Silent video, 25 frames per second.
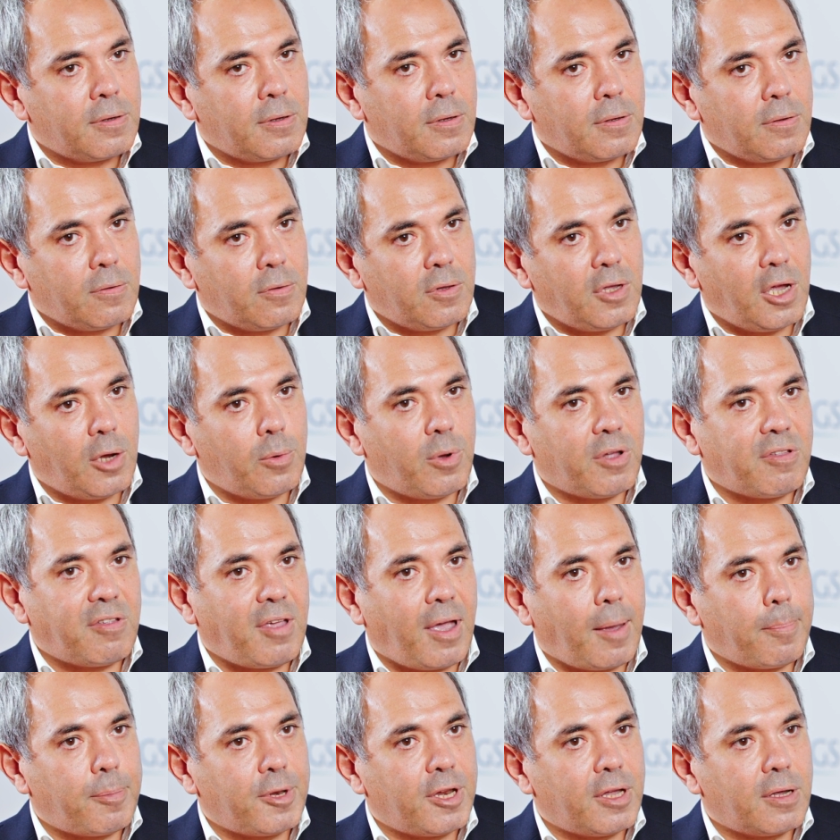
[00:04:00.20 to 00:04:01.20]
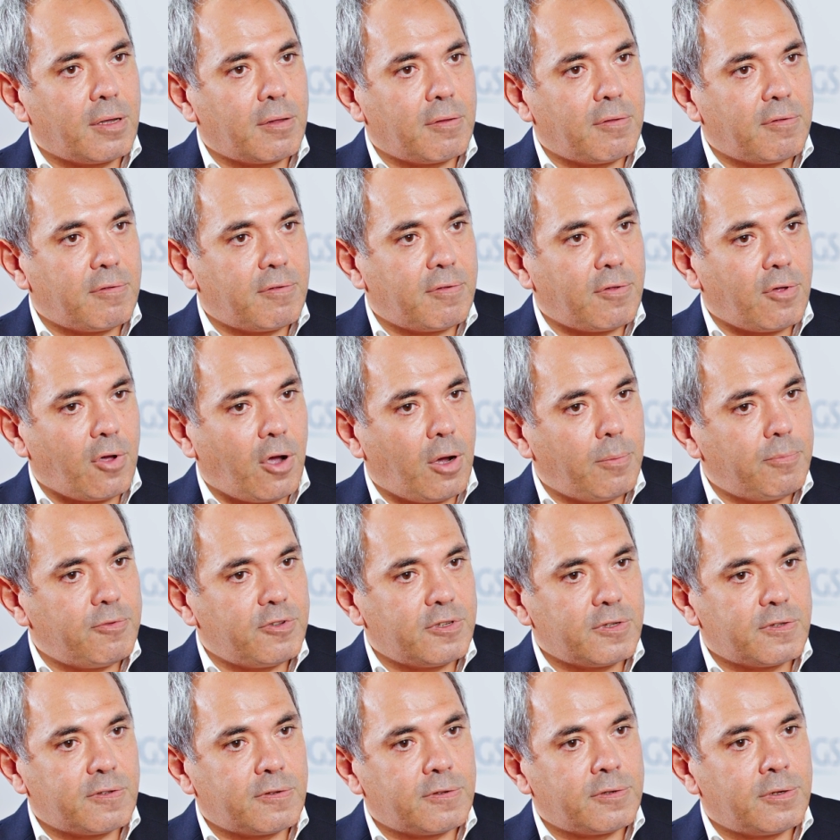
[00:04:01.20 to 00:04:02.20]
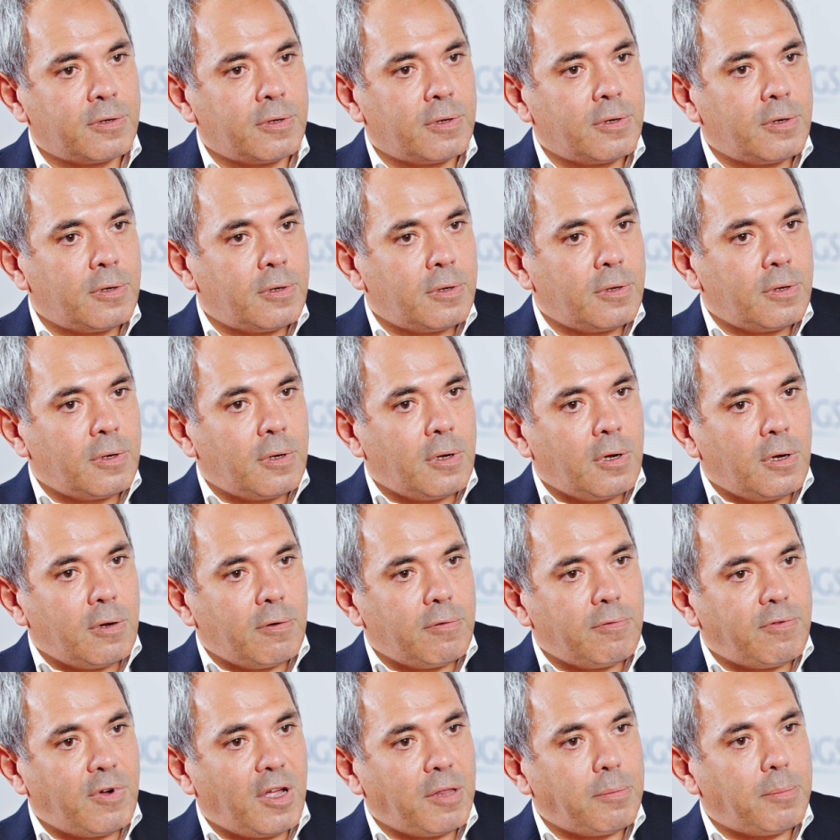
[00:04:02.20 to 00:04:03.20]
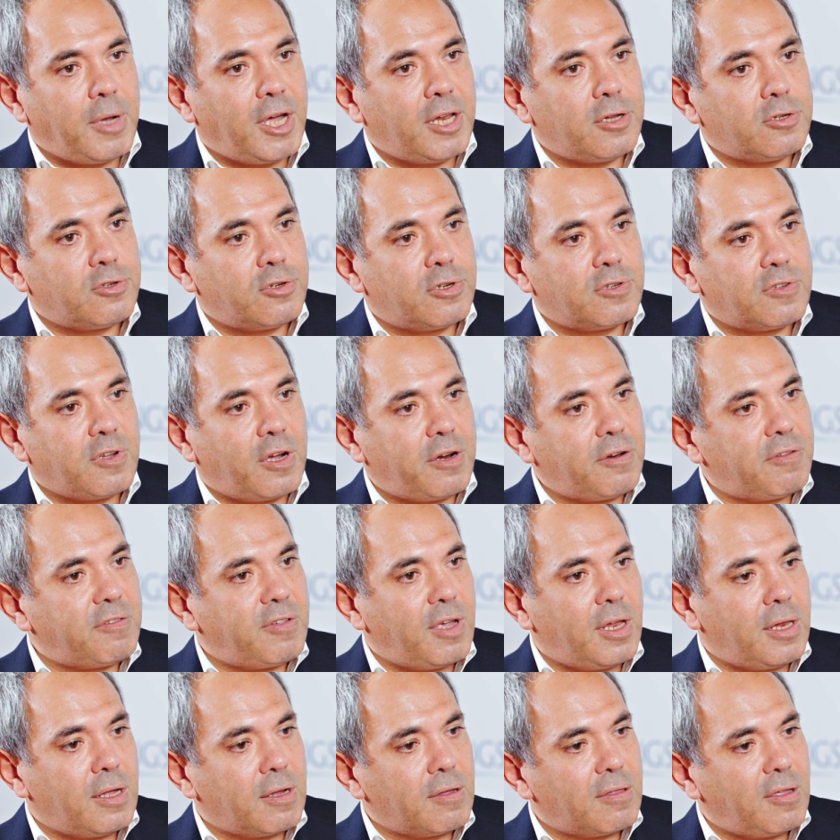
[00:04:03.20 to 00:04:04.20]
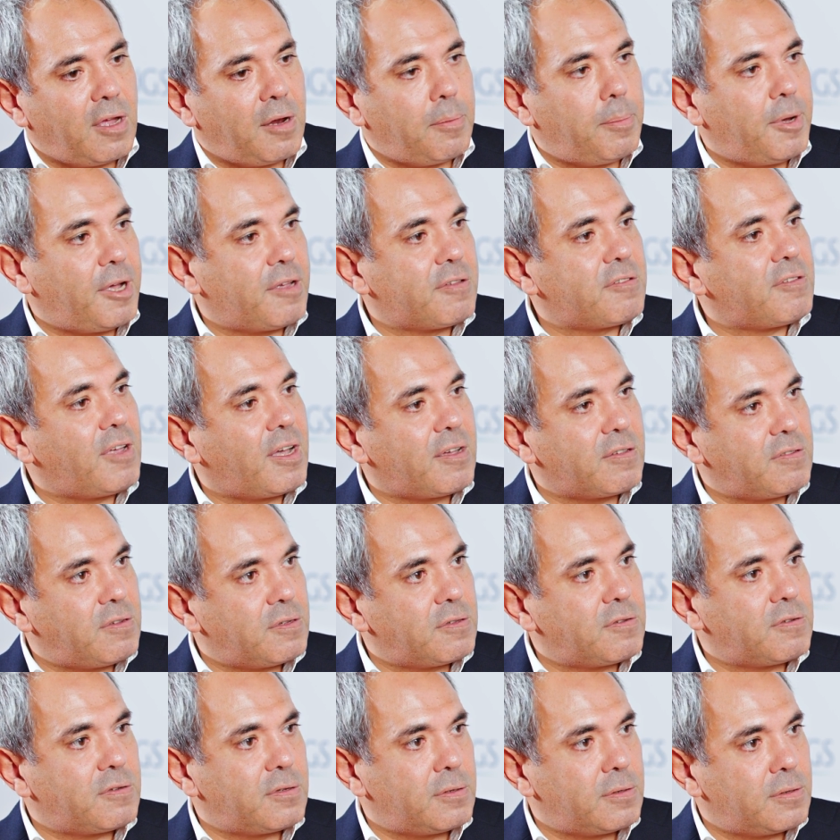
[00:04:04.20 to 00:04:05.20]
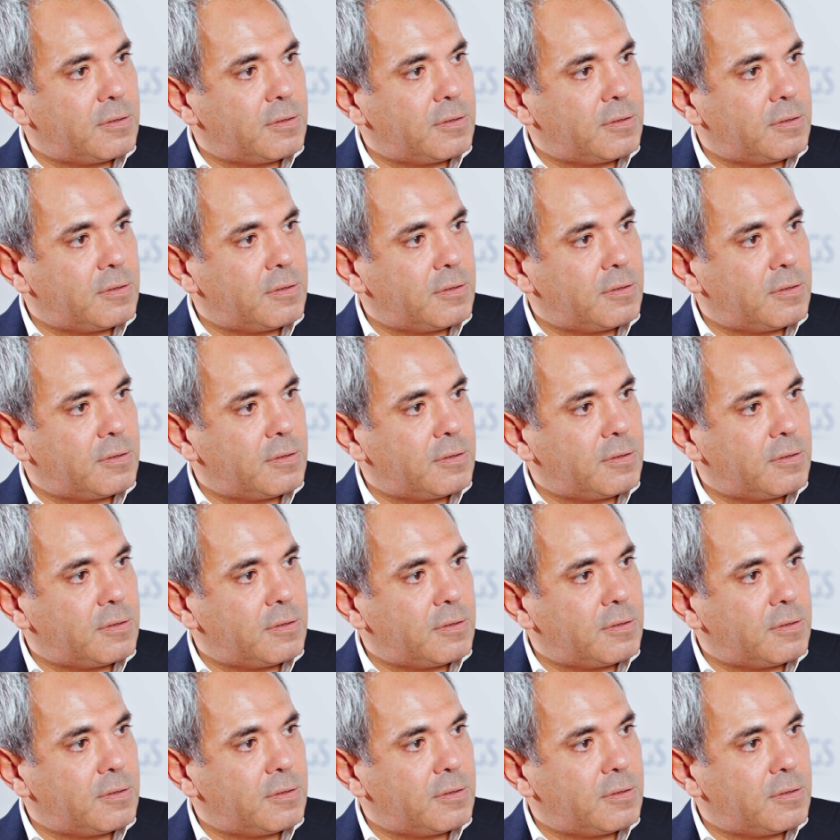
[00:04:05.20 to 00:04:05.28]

Today, what's happening is obvious. Fund managers are selling their best assets.